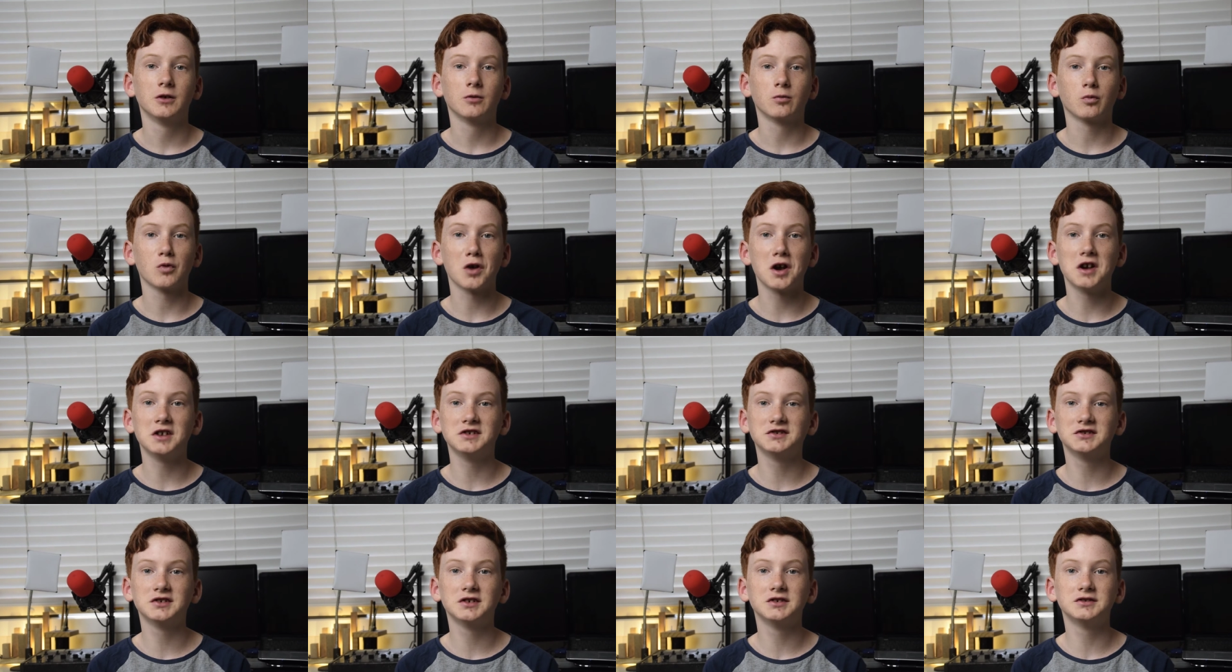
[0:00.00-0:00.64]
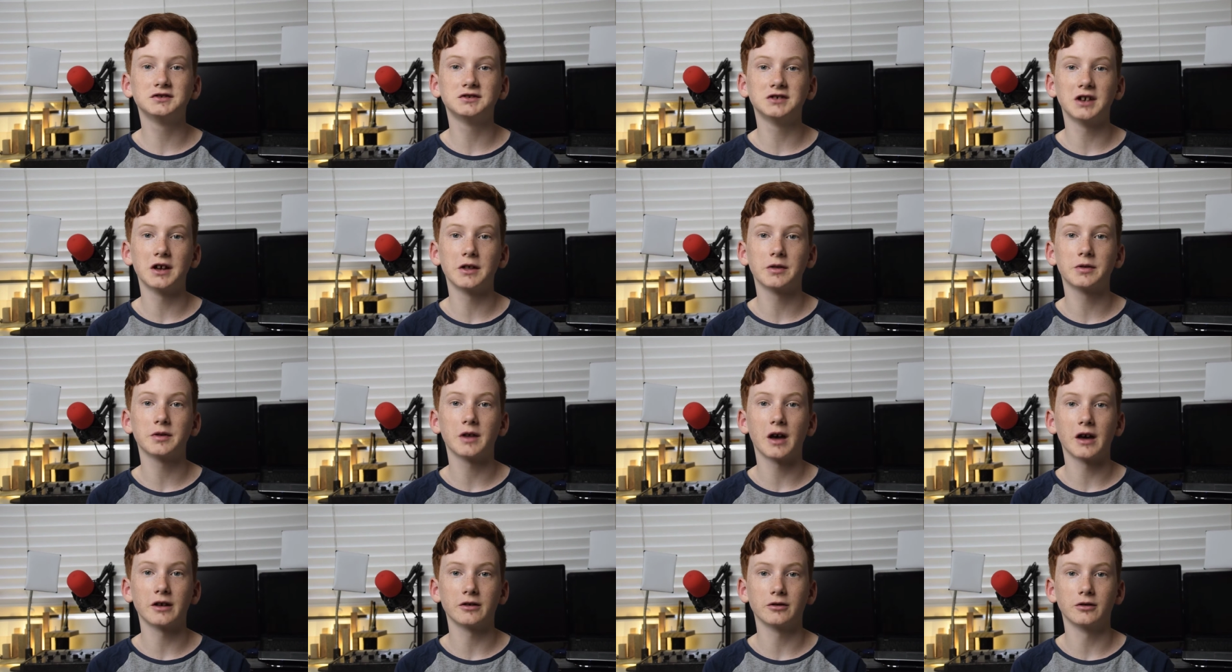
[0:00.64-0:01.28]
Razer Death
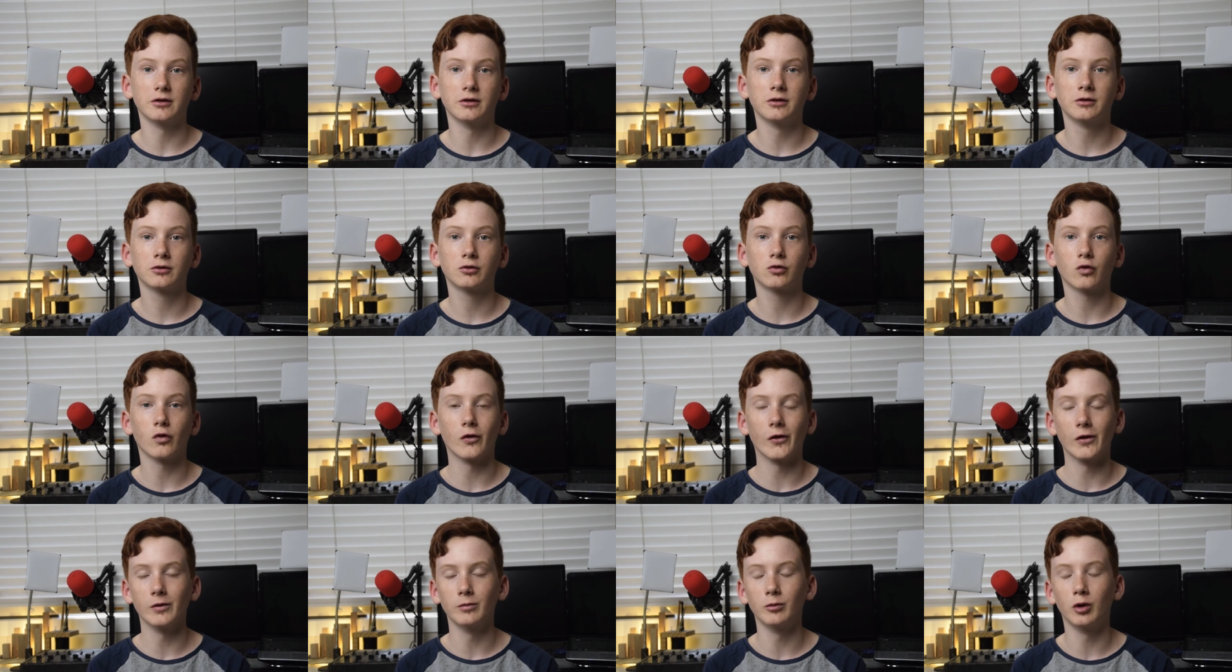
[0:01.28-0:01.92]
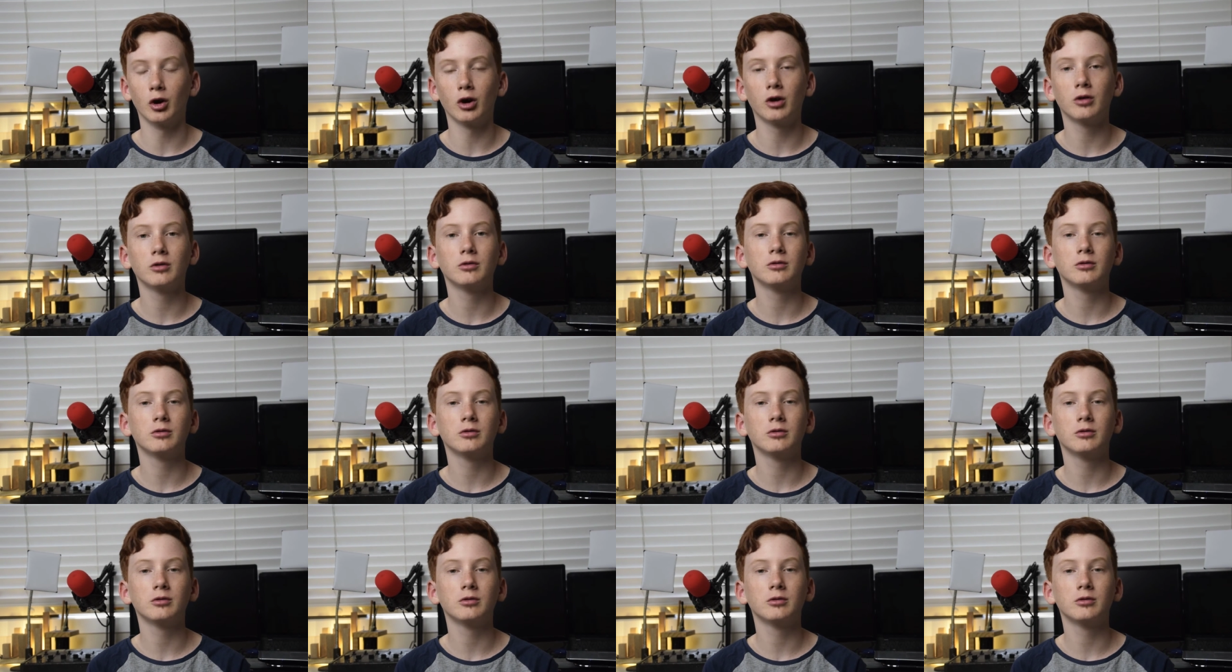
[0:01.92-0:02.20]
Adder Chroma.